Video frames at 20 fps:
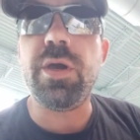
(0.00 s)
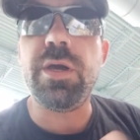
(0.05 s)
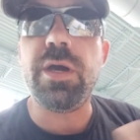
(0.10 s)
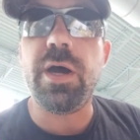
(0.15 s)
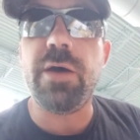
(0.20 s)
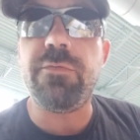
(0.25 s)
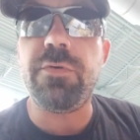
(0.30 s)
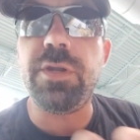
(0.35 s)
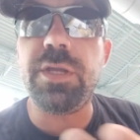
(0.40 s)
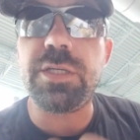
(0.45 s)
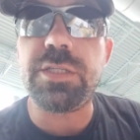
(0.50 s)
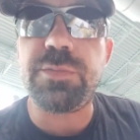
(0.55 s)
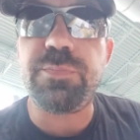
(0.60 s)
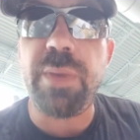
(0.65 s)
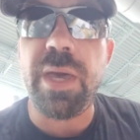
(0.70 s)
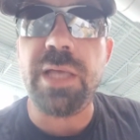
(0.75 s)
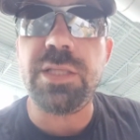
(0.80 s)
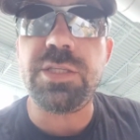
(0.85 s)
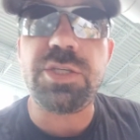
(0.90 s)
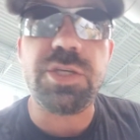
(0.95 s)
of an
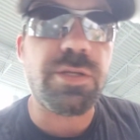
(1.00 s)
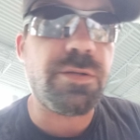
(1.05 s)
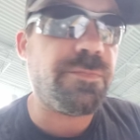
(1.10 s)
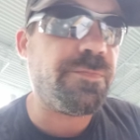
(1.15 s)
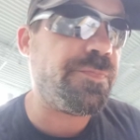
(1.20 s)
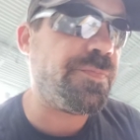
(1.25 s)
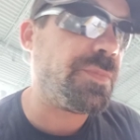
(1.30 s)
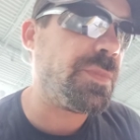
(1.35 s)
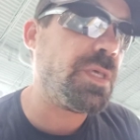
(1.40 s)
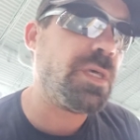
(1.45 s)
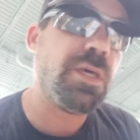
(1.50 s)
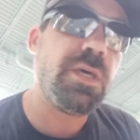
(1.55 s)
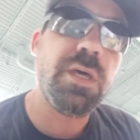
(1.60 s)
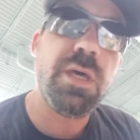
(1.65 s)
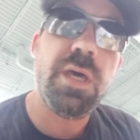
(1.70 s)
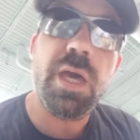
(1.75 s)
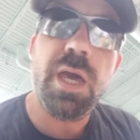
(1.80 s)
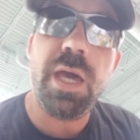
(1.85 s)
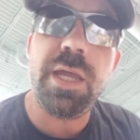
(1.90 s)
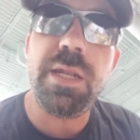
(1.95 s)
expansion.
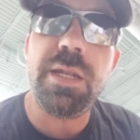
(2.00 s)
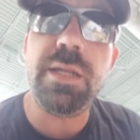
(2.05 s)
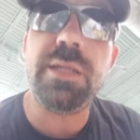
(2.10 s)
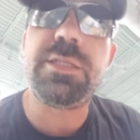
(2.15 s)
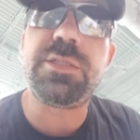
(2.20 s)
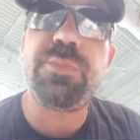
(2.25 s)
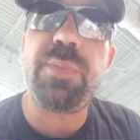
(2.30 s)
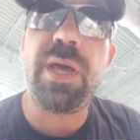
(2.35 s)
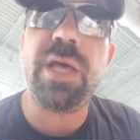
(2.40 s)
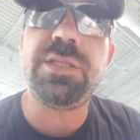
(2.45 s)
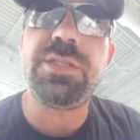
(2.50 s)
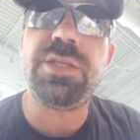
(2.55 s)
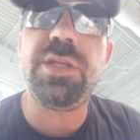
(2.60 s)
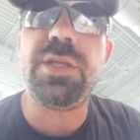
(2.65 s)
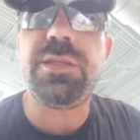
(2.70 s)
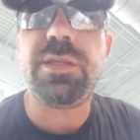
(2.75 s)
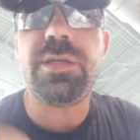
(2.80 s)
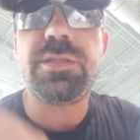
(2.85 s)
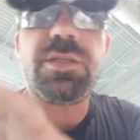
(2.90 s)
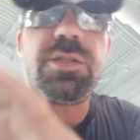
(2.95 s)
And an expansion
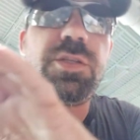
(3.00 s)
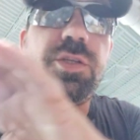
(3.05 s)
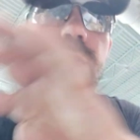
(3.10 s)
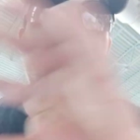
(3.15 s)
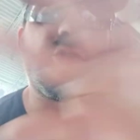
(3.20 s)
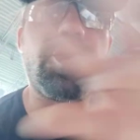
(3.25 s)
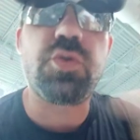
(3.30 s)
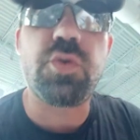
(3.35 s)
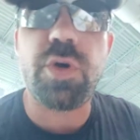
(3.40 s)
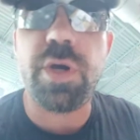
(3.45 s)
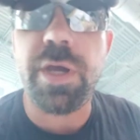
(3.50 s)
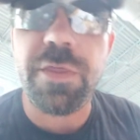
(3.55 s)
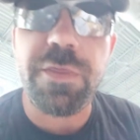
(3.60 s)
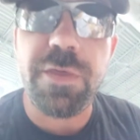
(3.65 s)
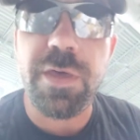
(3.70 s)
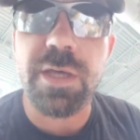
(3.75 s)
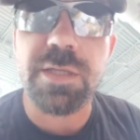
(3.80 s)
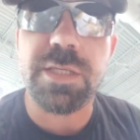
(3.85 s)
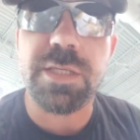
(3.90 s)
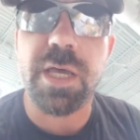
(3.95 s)
that doesn't destroy
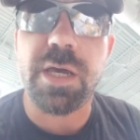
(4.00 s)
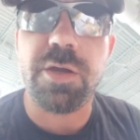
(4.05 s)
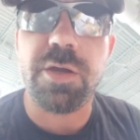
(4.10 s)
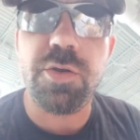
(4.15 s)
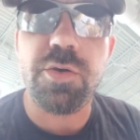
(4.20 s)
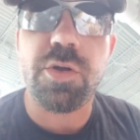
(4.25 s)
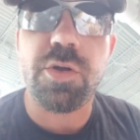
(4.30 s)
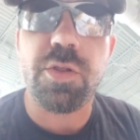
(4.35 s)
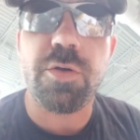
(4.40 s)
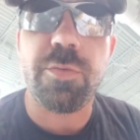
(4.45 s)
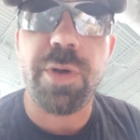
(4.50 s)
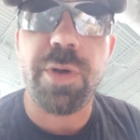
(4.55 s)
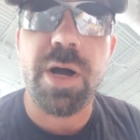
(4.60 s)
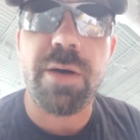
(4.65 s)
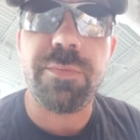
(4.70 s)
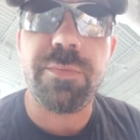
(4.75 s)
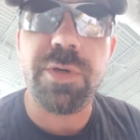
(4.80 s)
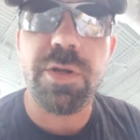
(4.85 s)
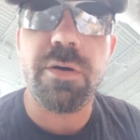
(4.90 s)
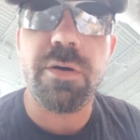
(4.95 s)
things like a nuclear
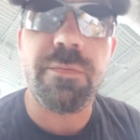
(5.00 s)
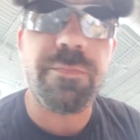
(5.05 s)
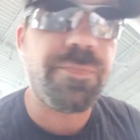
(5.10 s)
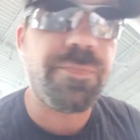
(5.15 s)
bomb, you know?